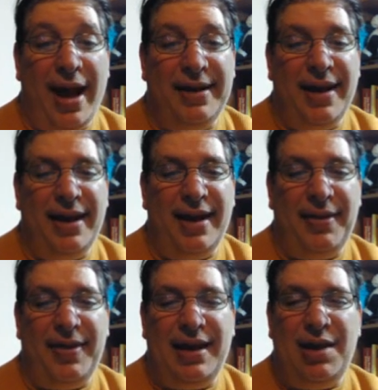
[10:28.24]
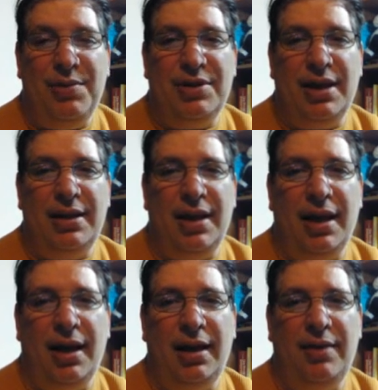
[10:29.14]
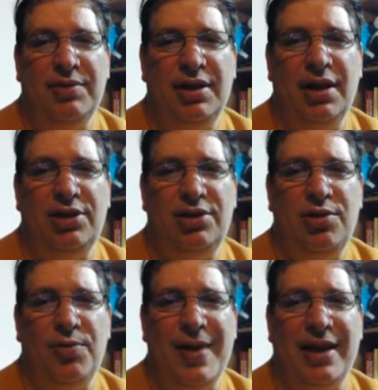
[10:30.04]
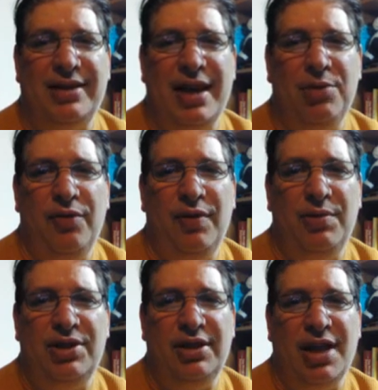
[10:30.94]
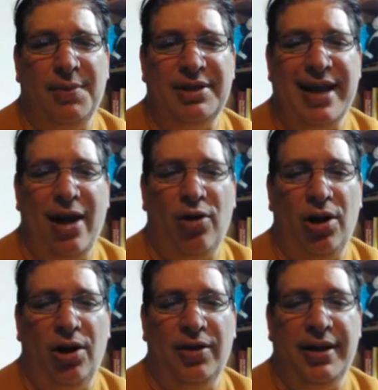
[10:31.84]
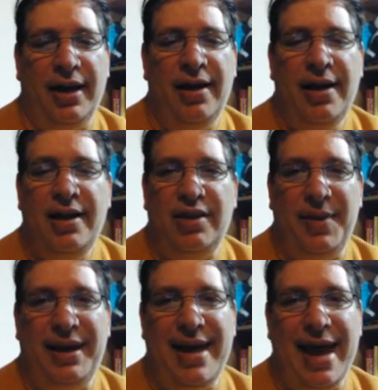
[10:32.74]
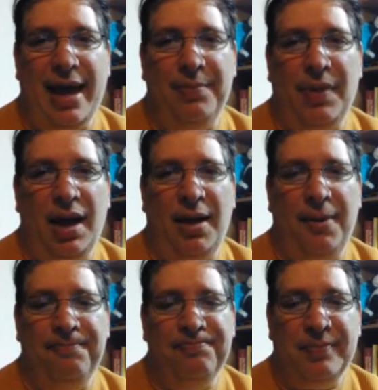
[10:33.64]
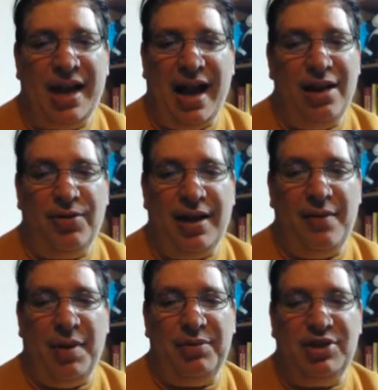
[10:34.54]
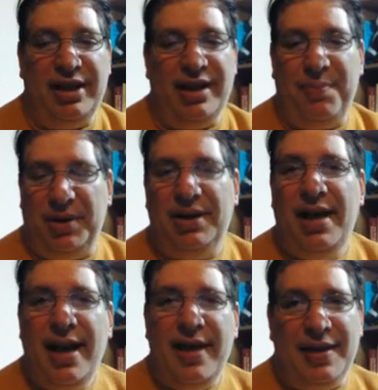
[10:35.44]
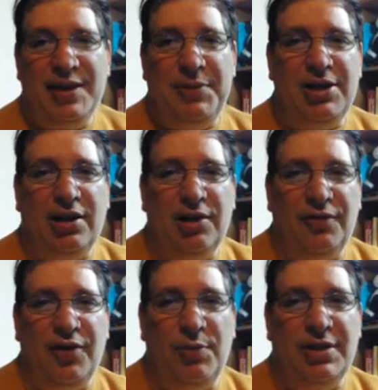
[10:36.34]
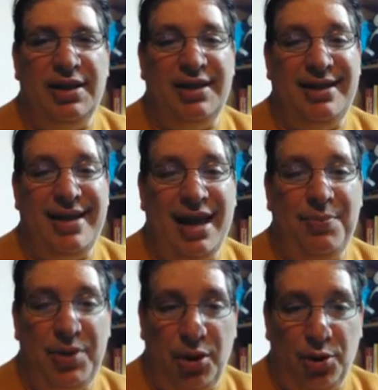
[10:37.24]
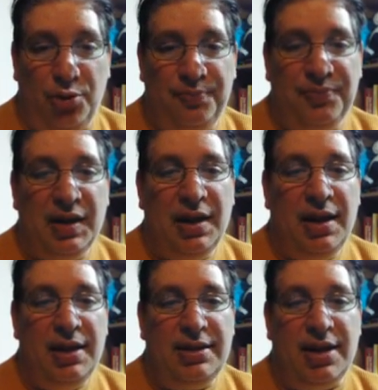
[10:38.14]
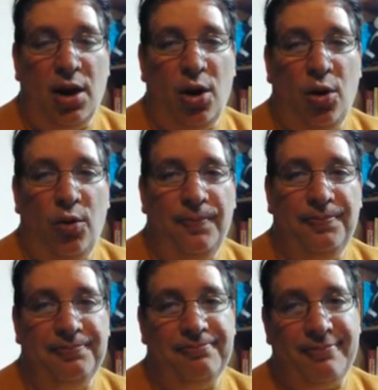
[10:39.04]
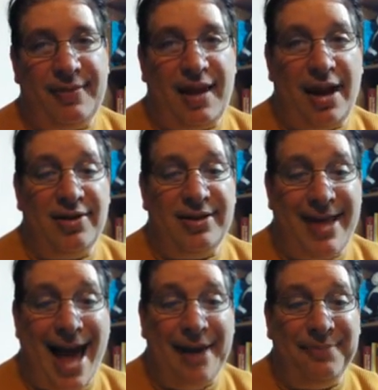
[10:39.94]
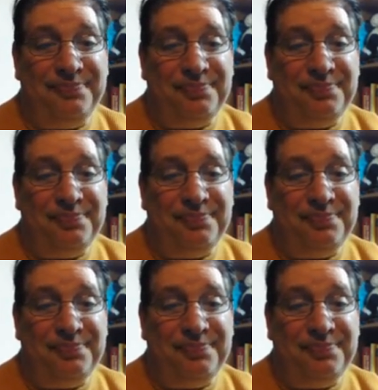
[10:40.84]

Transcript: then I think he was in a 2008 movie with C. Thomas Howell called The Big Game. I don't think I remember seeing that, but this particular film was his debut. So there's that.